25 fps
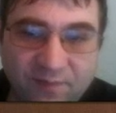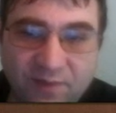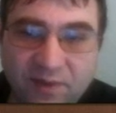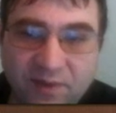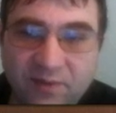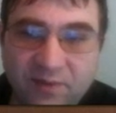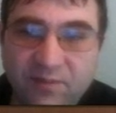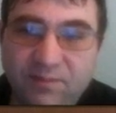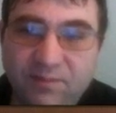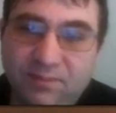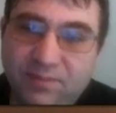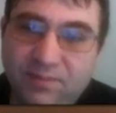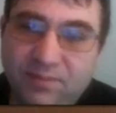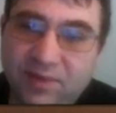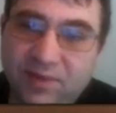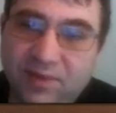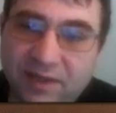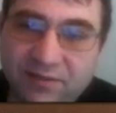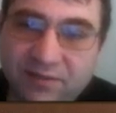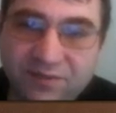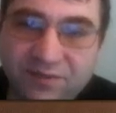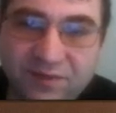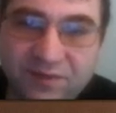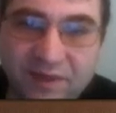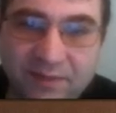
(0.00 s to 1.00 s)
but
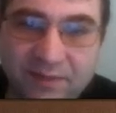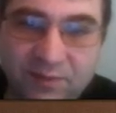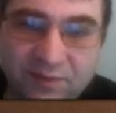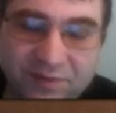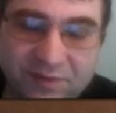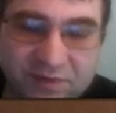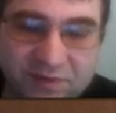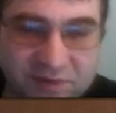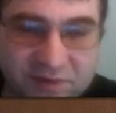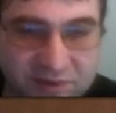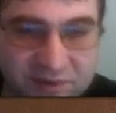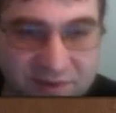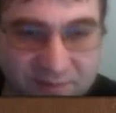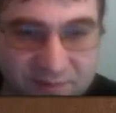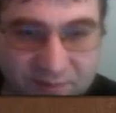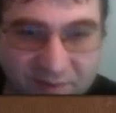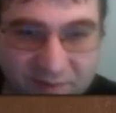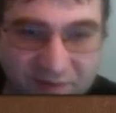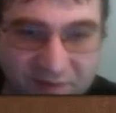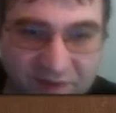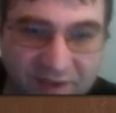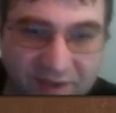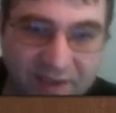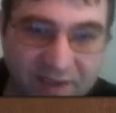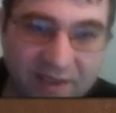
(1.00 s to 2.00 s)
black was able to just simply
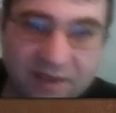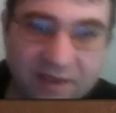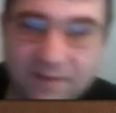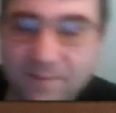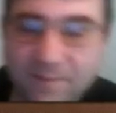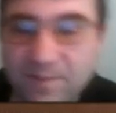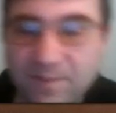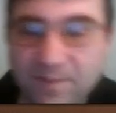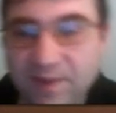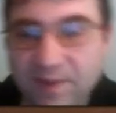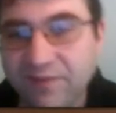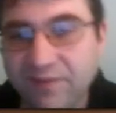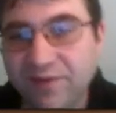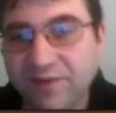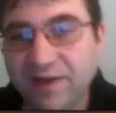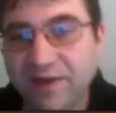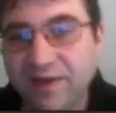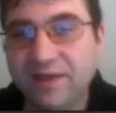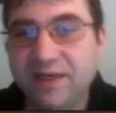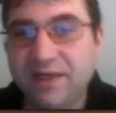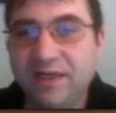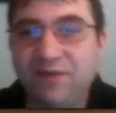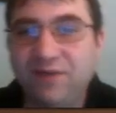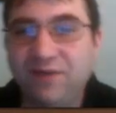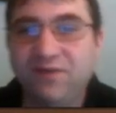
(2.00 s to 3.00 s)
say, hey, I've got
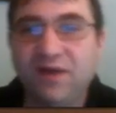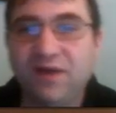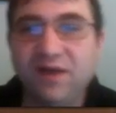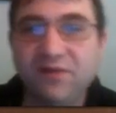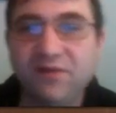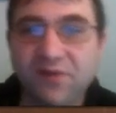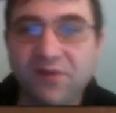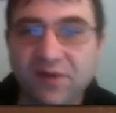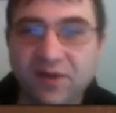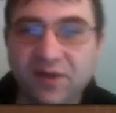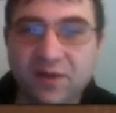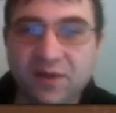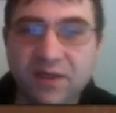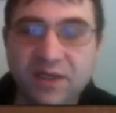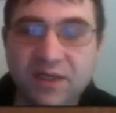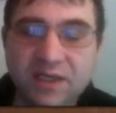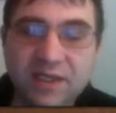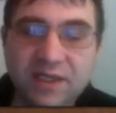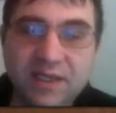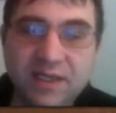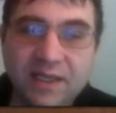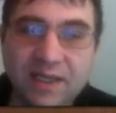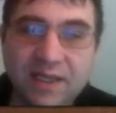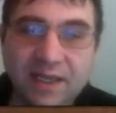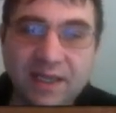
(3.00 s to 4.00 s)
knight e5 here,
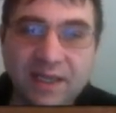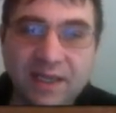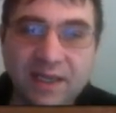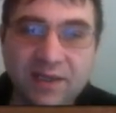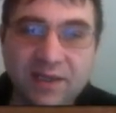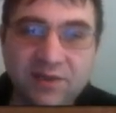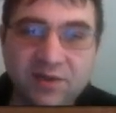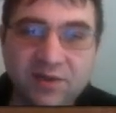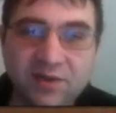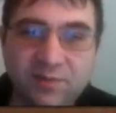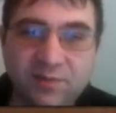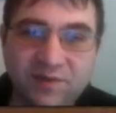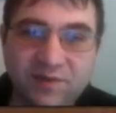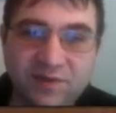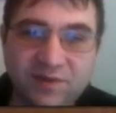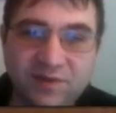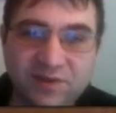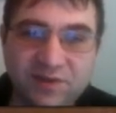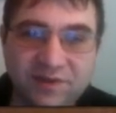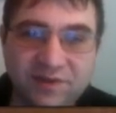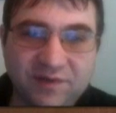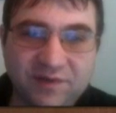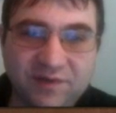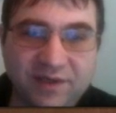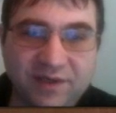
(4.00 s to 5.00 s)
and your
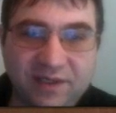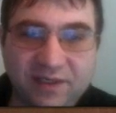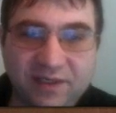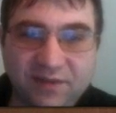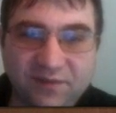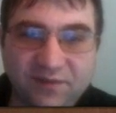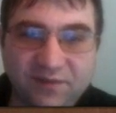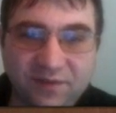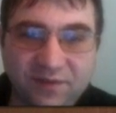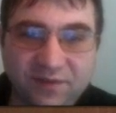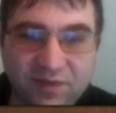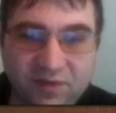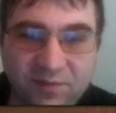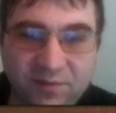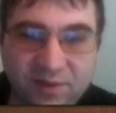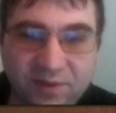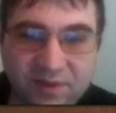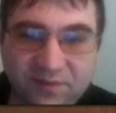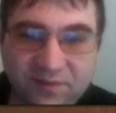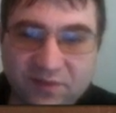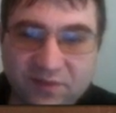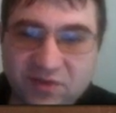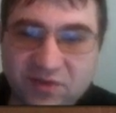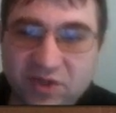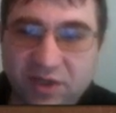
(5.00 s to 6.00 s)
position's kind of a little bit
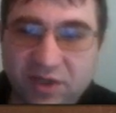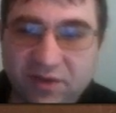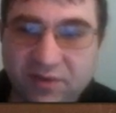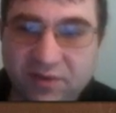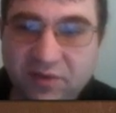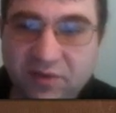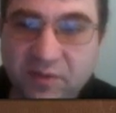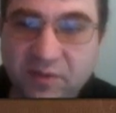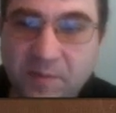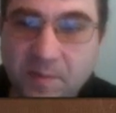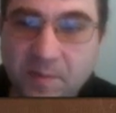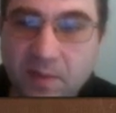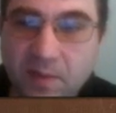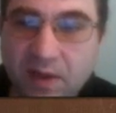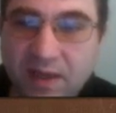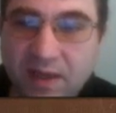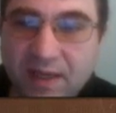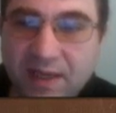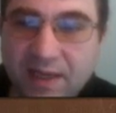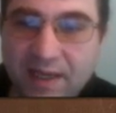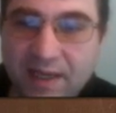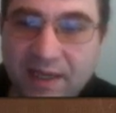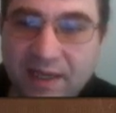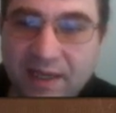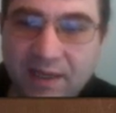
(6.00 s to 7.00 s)
of a joke.
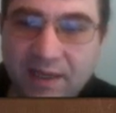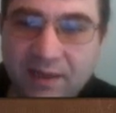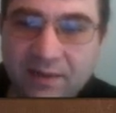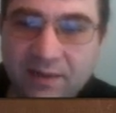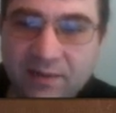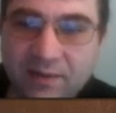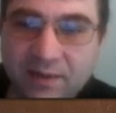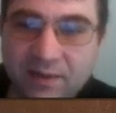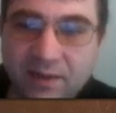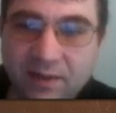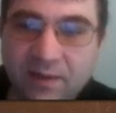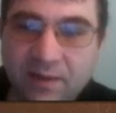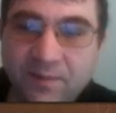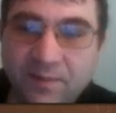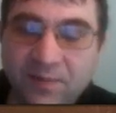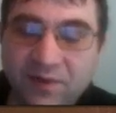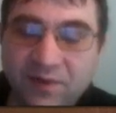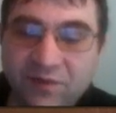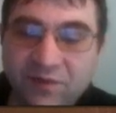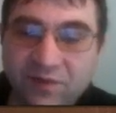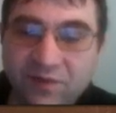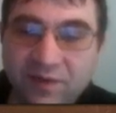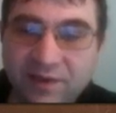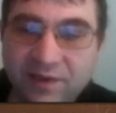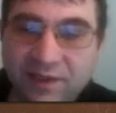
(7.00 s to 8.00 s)
And
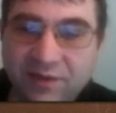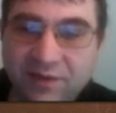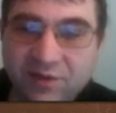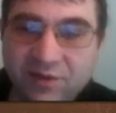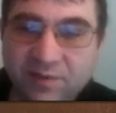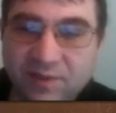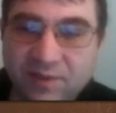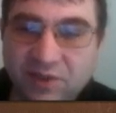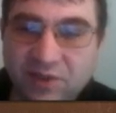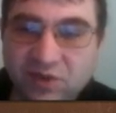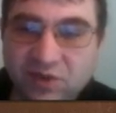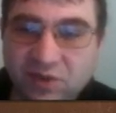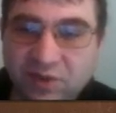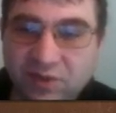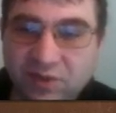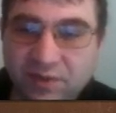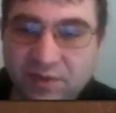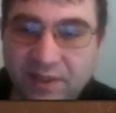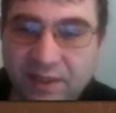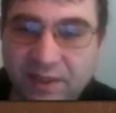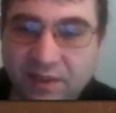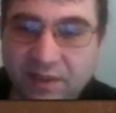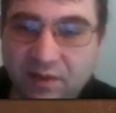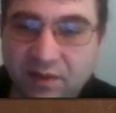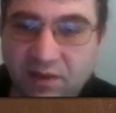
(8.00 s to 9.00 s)
this turned out to be true
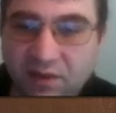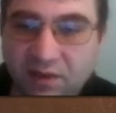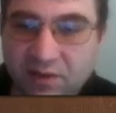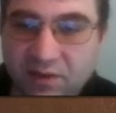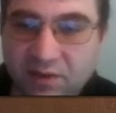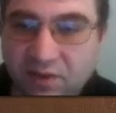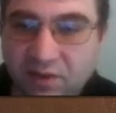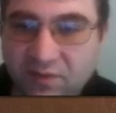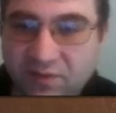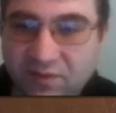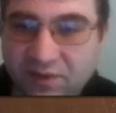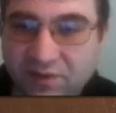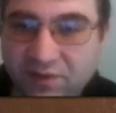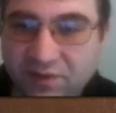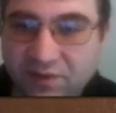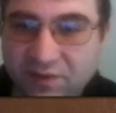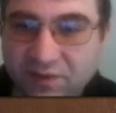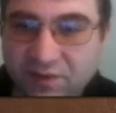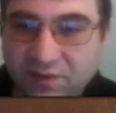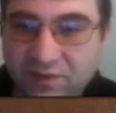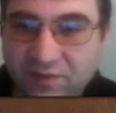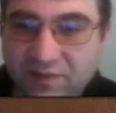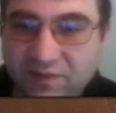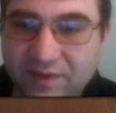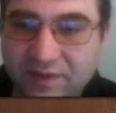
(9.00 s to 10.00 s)
in Longo
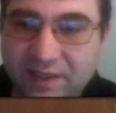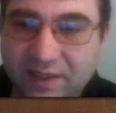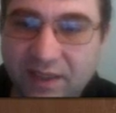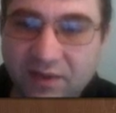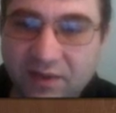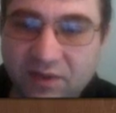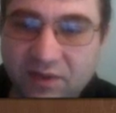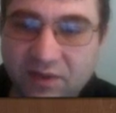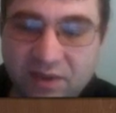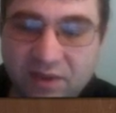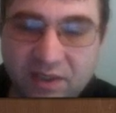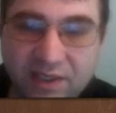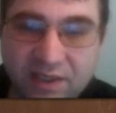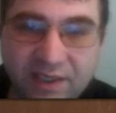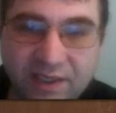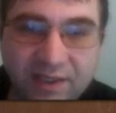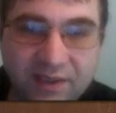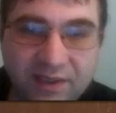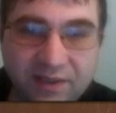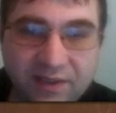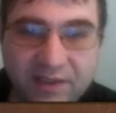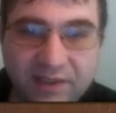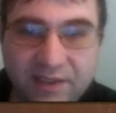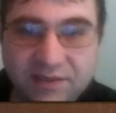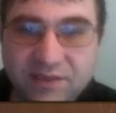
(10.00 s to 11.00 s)
versus Geller
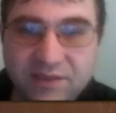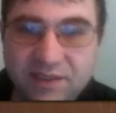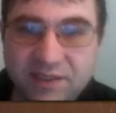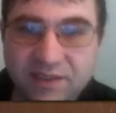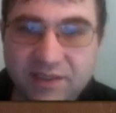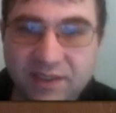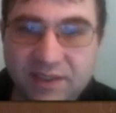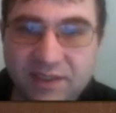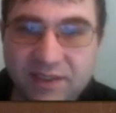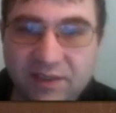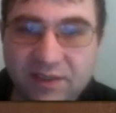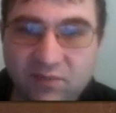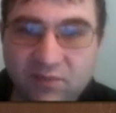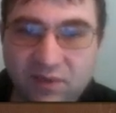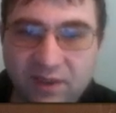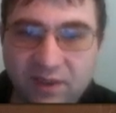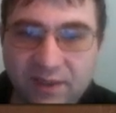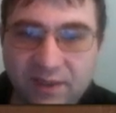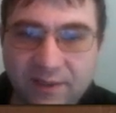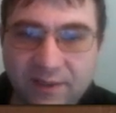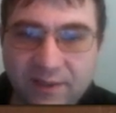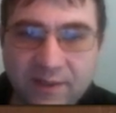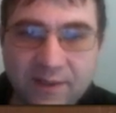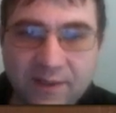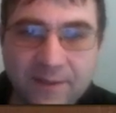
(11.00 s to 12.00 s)
in
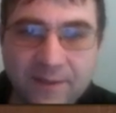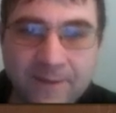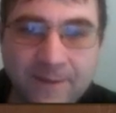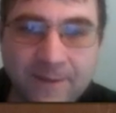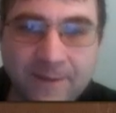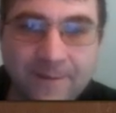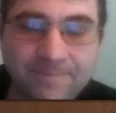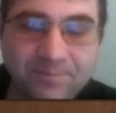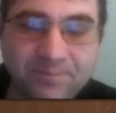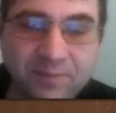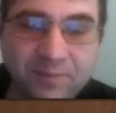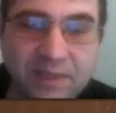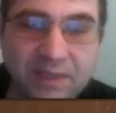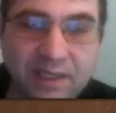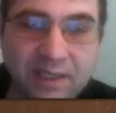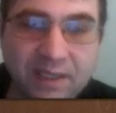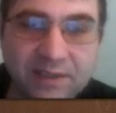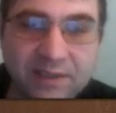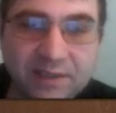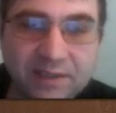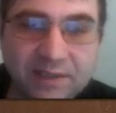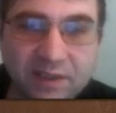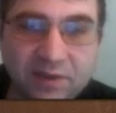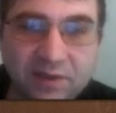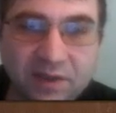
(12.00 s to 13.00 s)
1991.
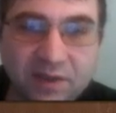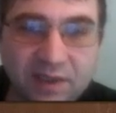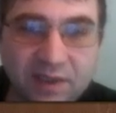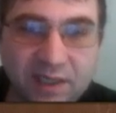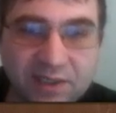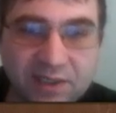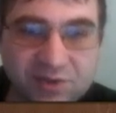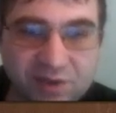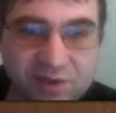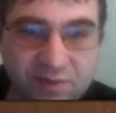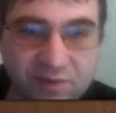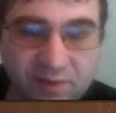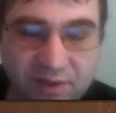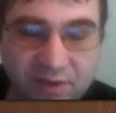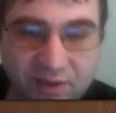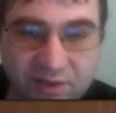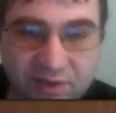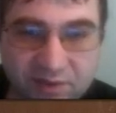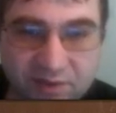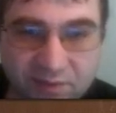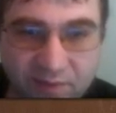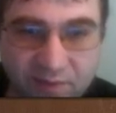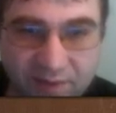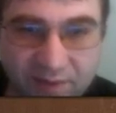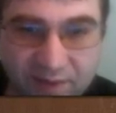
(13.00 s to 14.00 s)
And Geller actually went
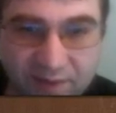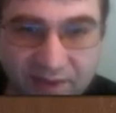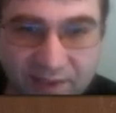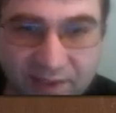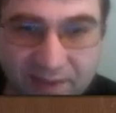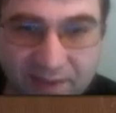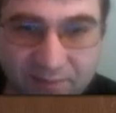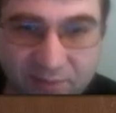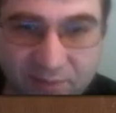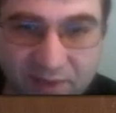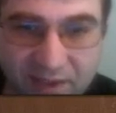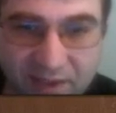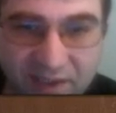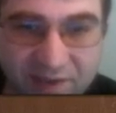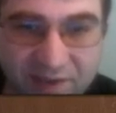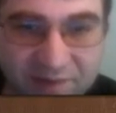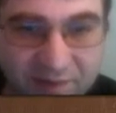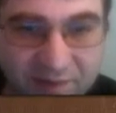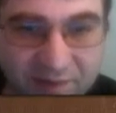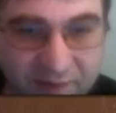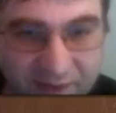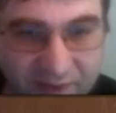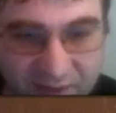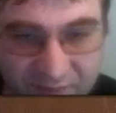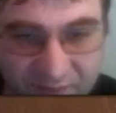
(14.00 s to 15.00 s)
on to win the game pretty
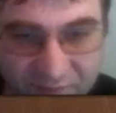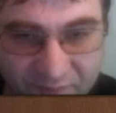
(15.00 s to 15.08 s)
easily. He